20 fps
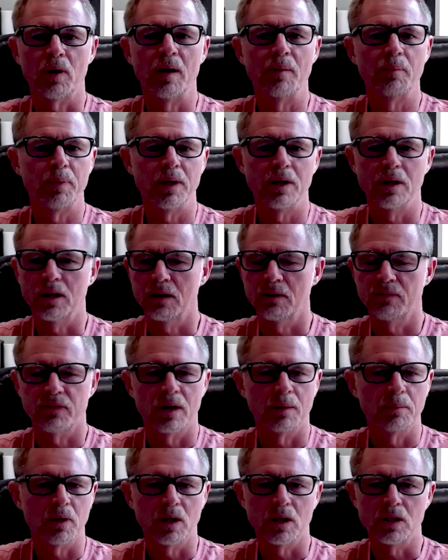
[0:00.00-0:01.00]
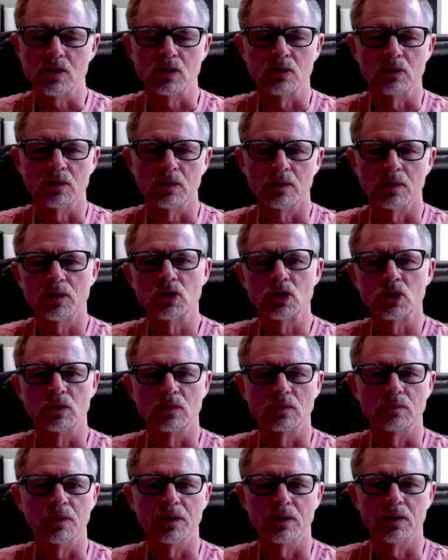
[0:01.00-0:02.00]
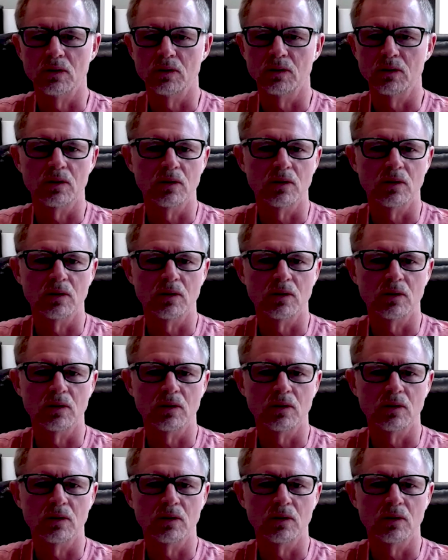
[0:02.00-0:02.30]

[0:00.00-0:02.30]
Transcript: prepping, if I'm going to do a shoot with you,